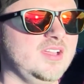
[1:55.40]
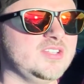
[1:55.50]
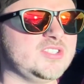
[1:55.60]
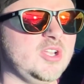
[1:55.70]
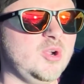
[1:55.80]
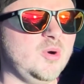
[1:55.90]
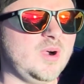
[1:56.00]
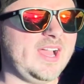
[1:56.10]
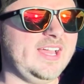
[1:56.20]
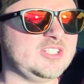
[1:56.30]
So,
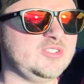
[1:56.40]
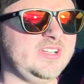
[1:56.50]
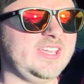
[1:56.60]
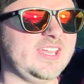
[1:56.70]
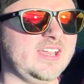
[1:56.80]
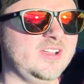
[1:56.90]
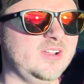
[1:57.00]
I actually